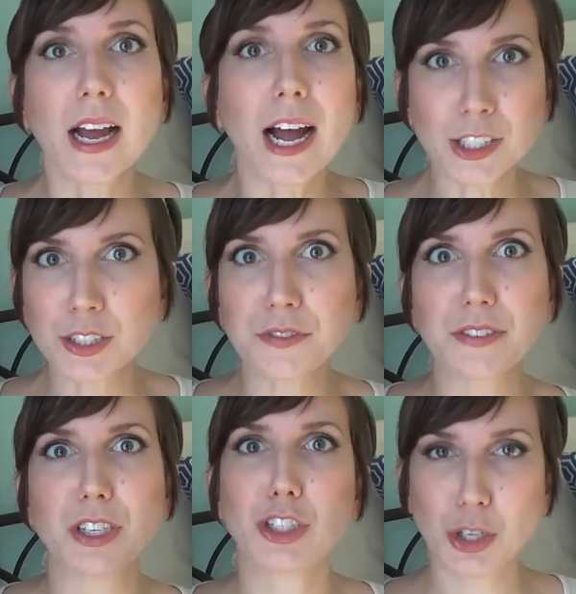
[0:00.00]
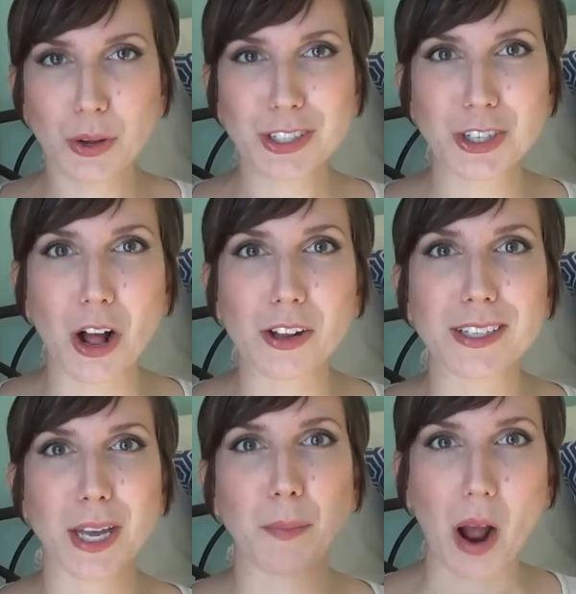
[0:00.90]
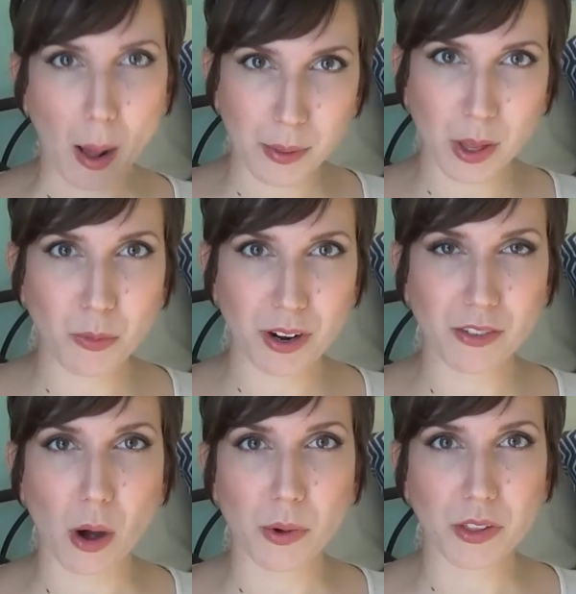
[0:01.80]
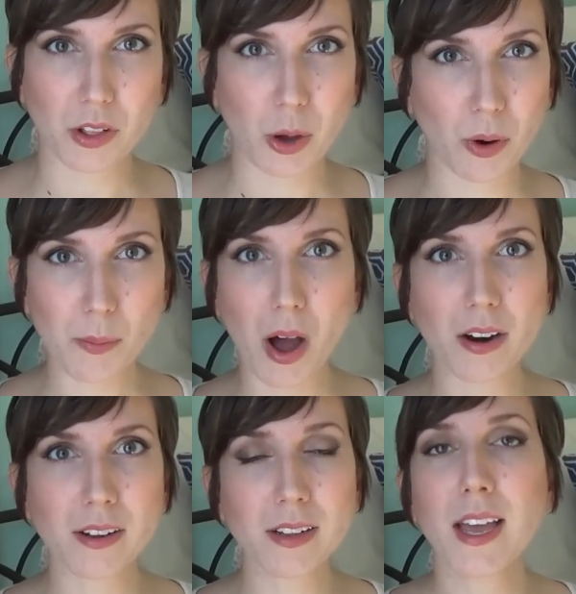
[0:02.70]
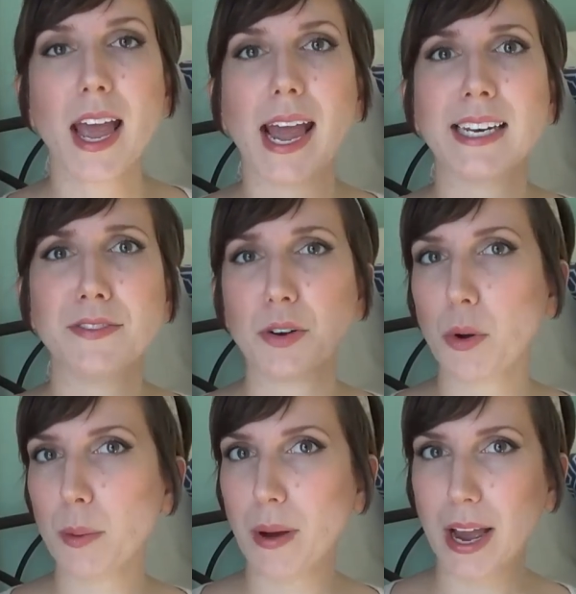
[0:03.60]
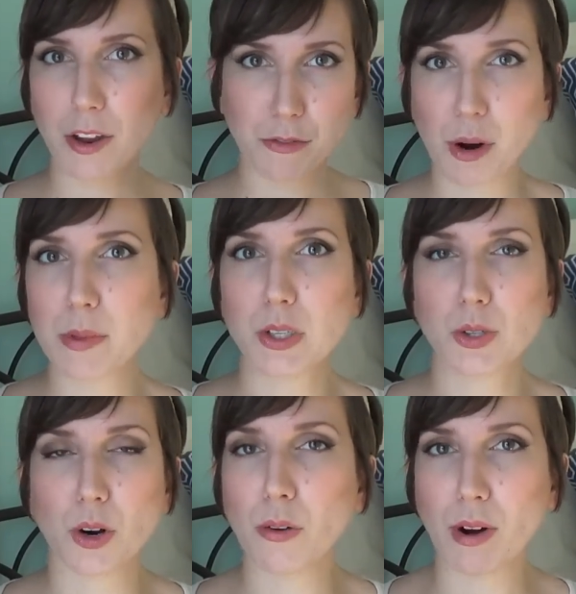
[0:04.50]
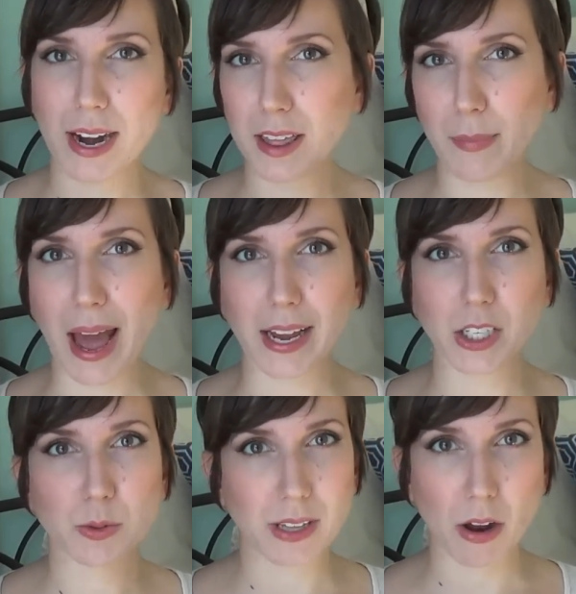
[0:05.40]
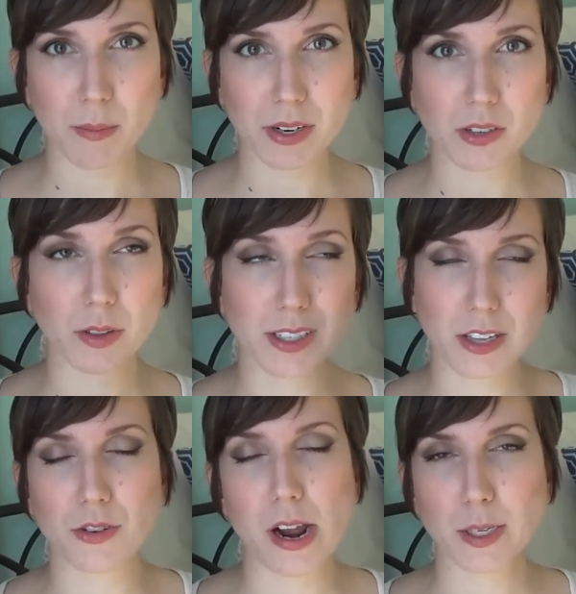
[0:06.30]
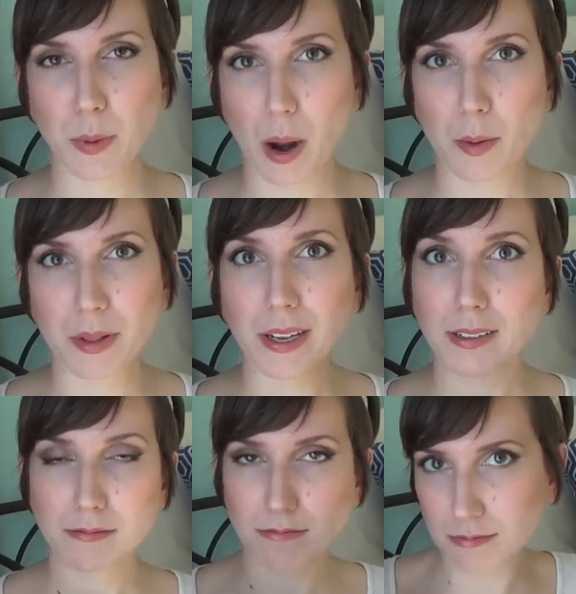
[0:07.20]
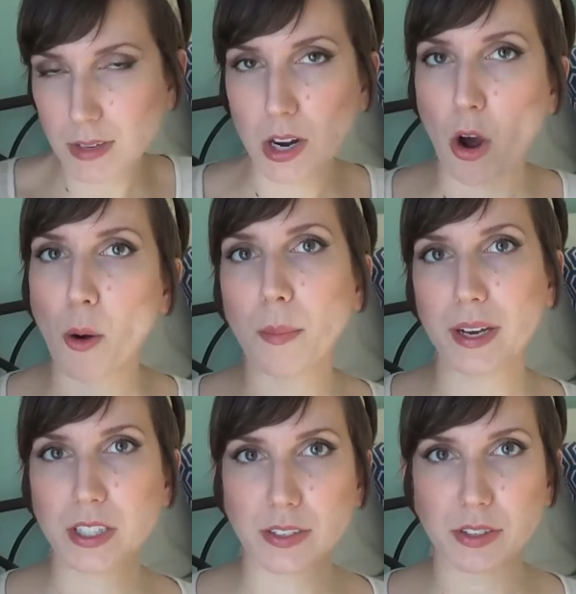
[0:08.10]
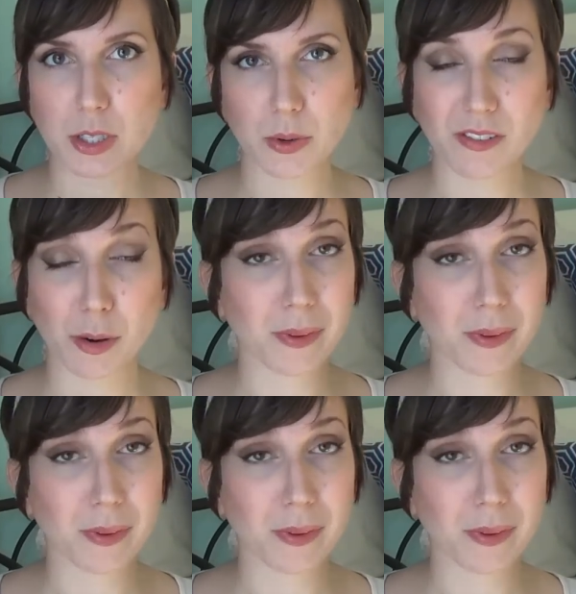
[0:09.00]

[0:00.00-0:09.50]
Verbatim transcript: $150, $200, I probably would have gone with the lower model, and if you're going to buy it from the store right out of the package without a bundle, the T3i is probably, you know, a bigger difference or whatever.